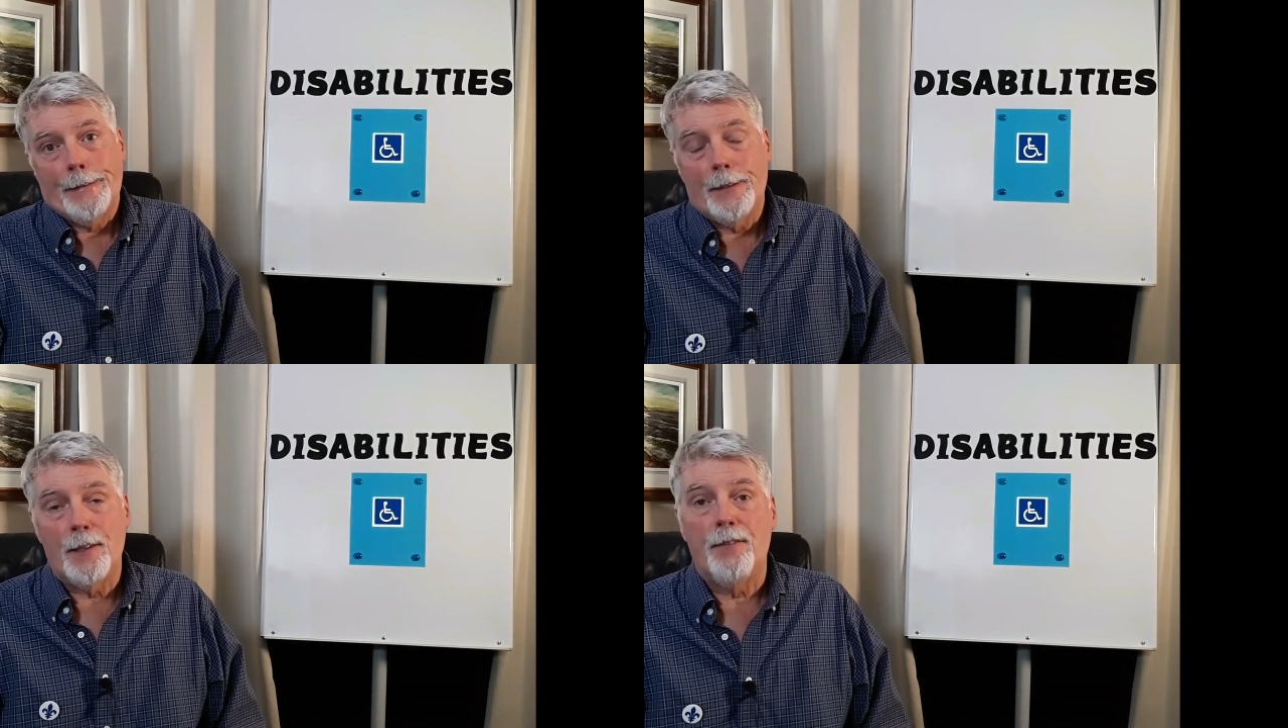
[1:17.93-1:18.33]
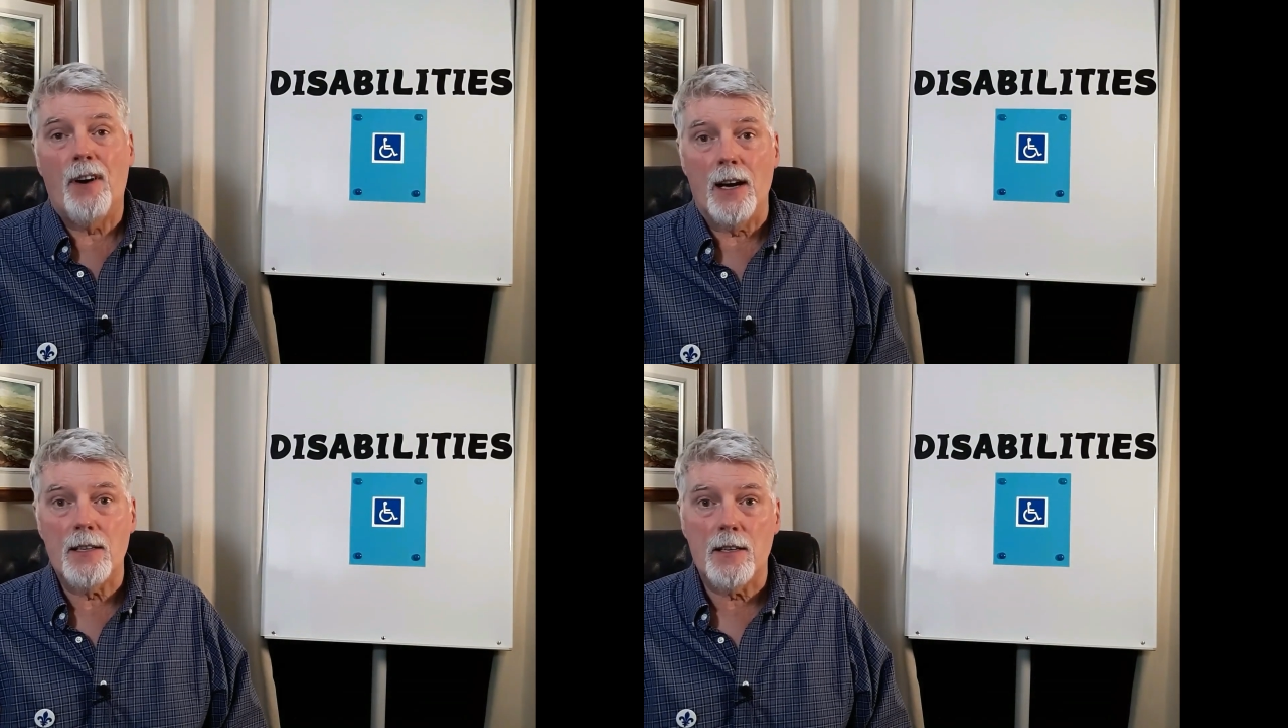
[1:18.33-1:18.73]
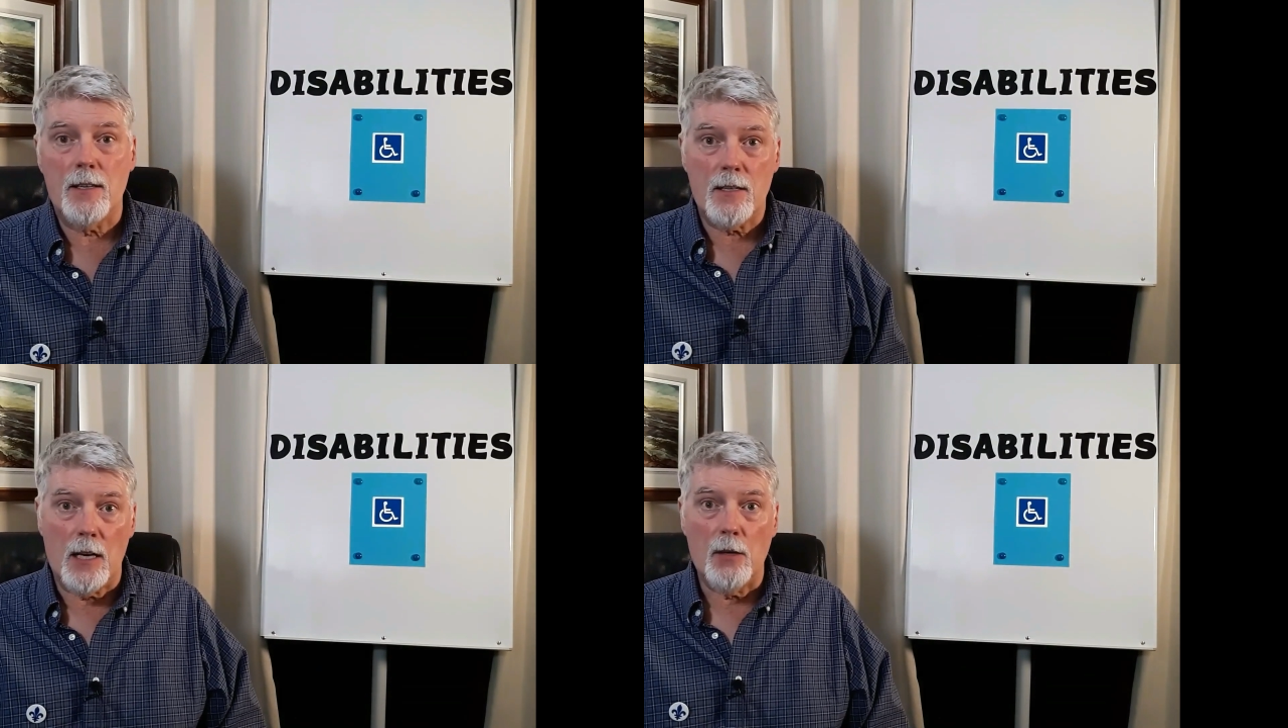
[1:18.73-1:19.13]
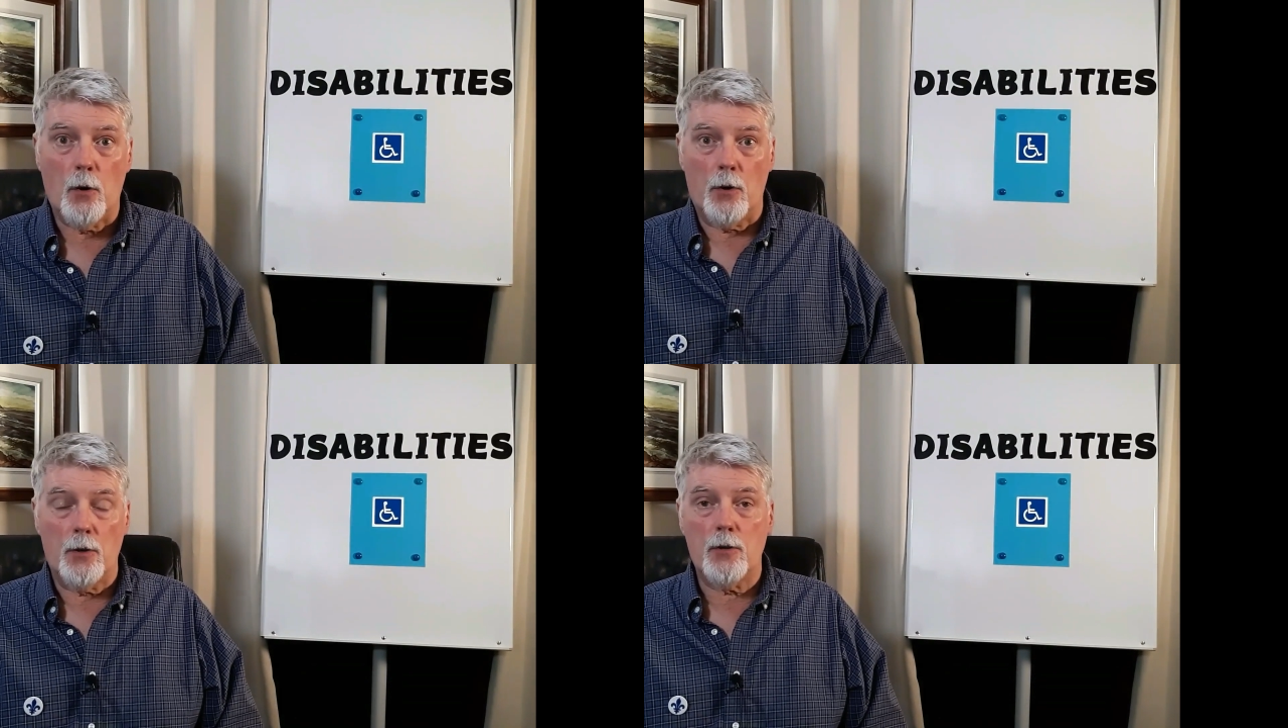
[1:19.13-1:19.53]
devices in
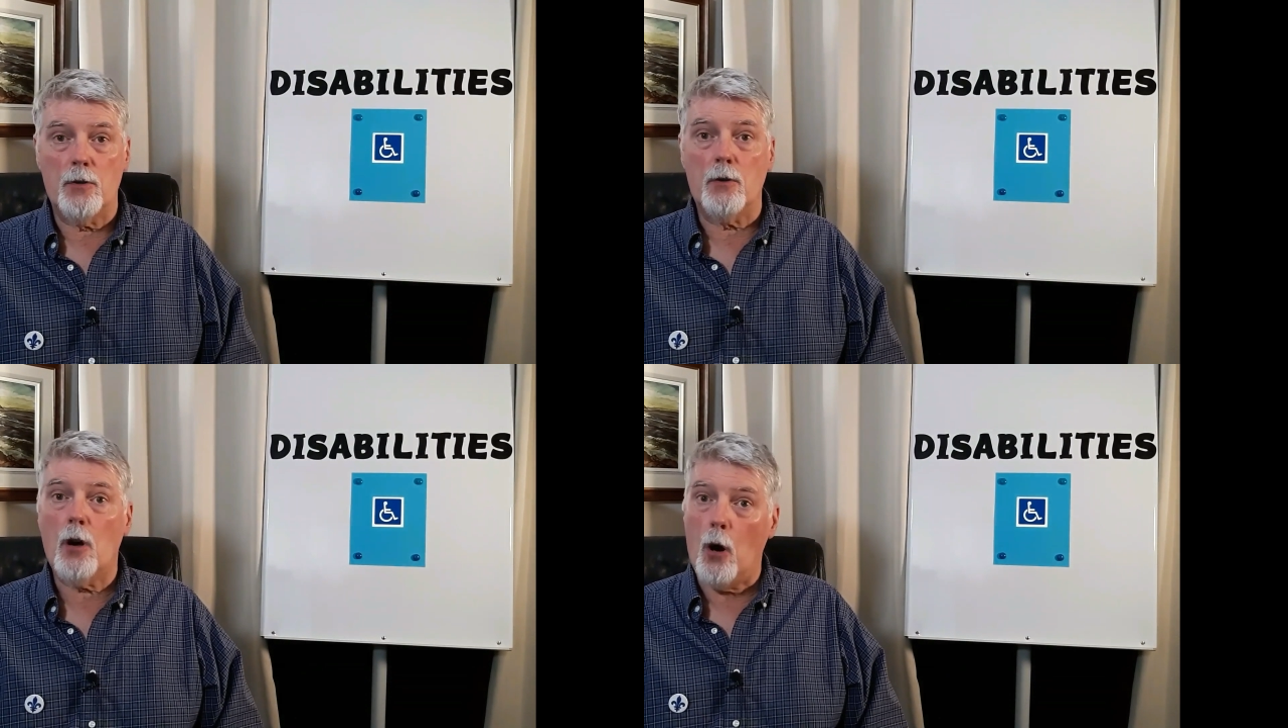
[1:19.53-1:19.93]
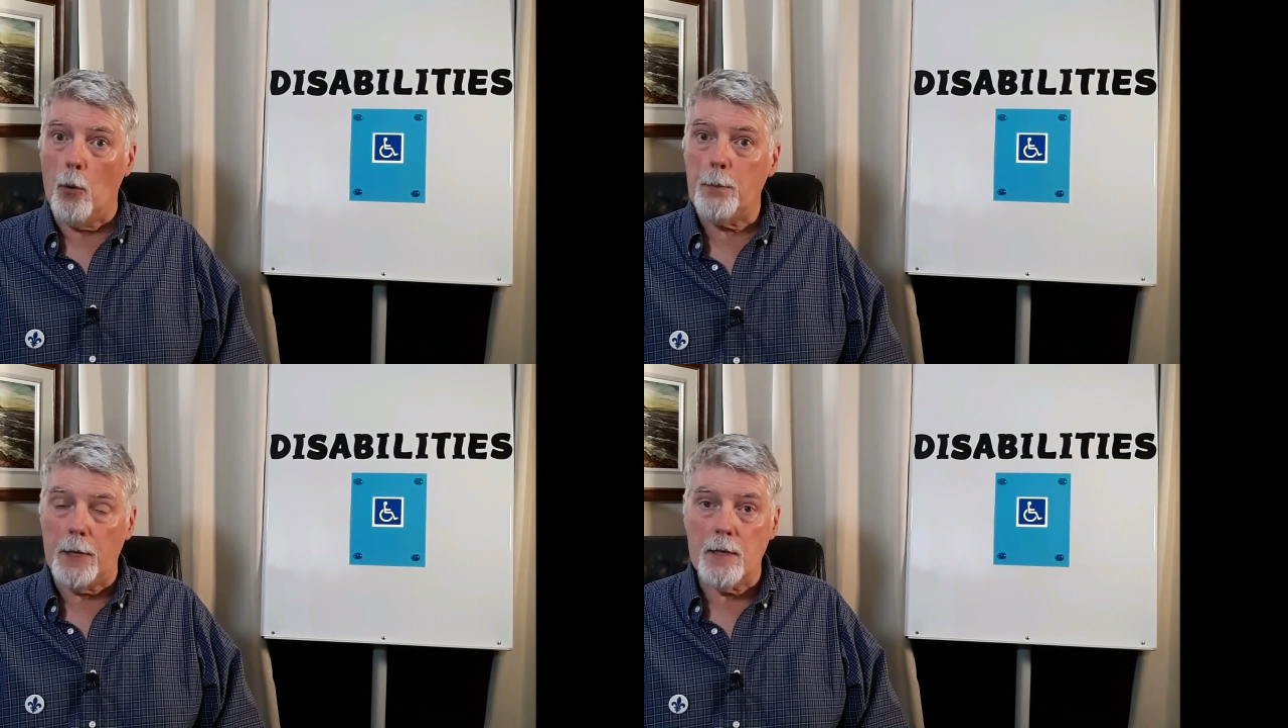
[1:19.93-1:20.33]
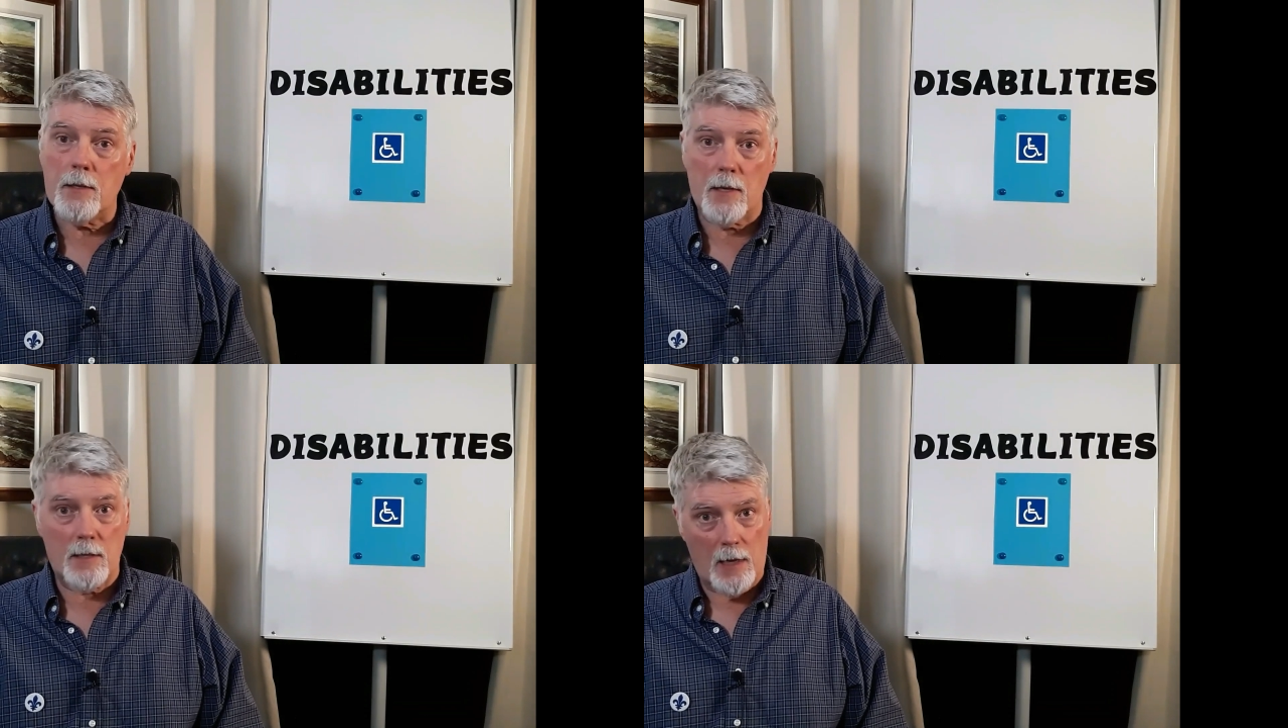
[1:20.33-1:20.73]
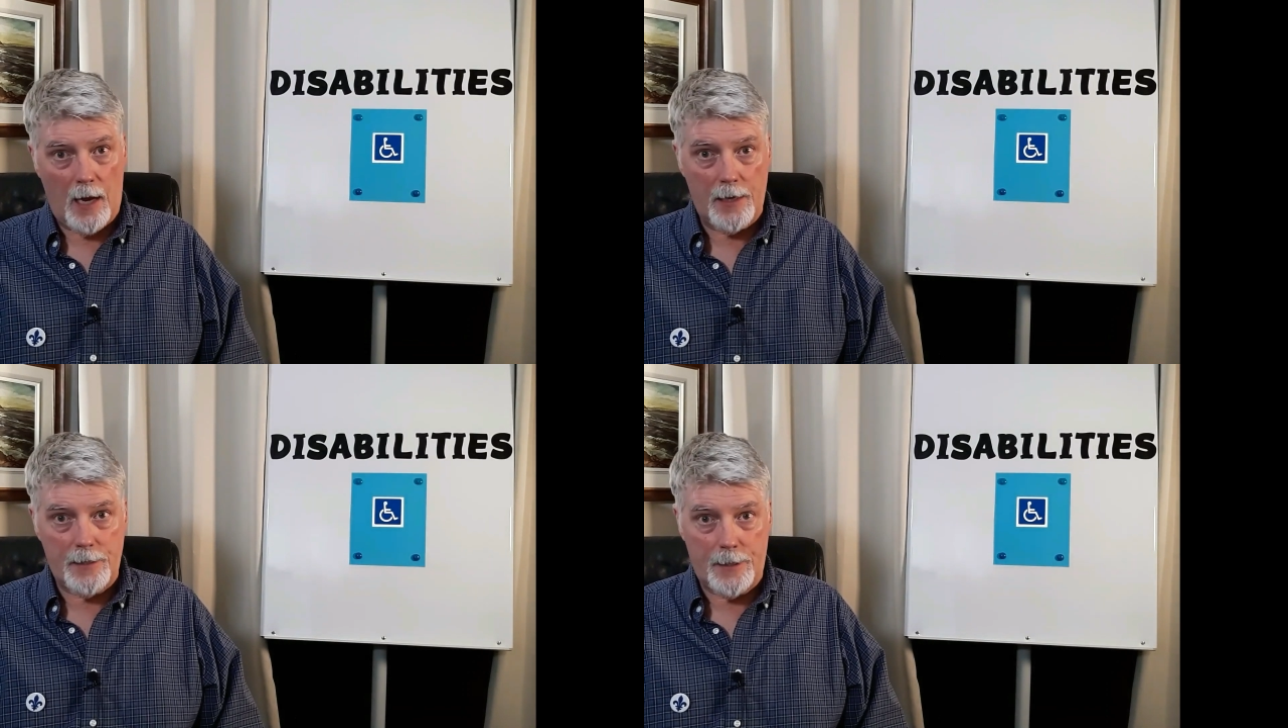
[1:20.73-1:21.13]
order to cope in
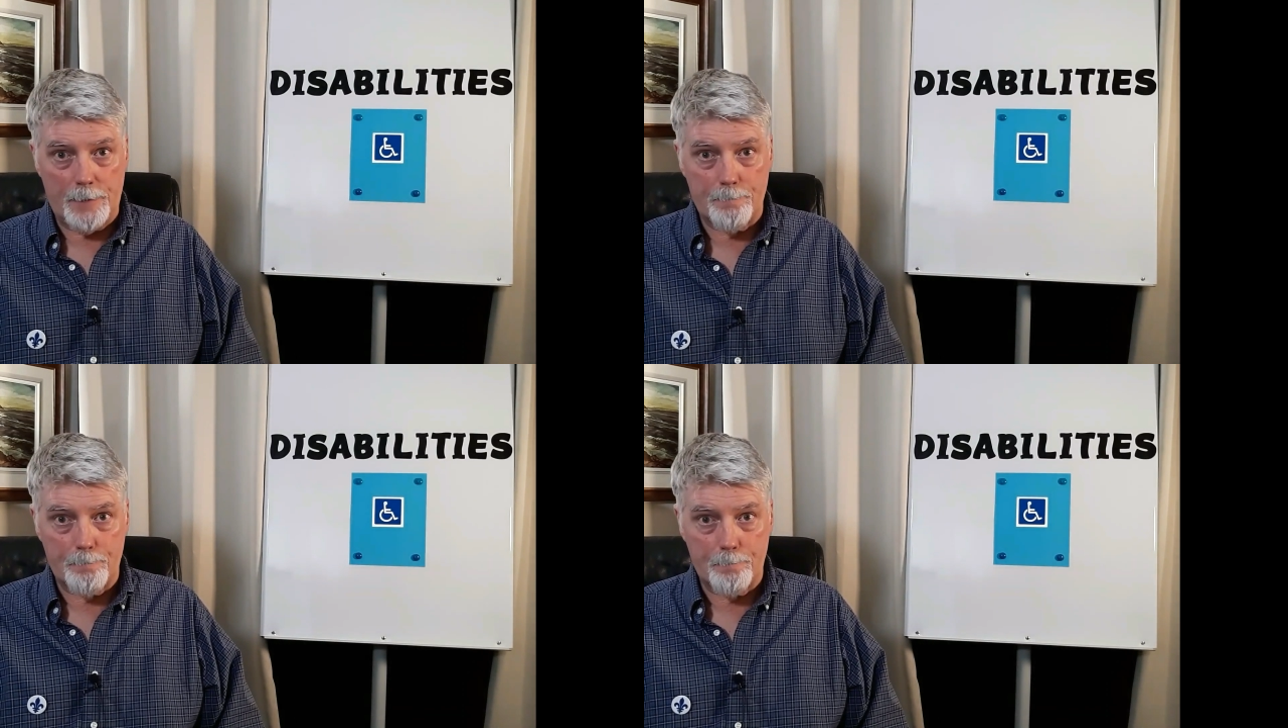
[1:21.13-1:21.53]
society.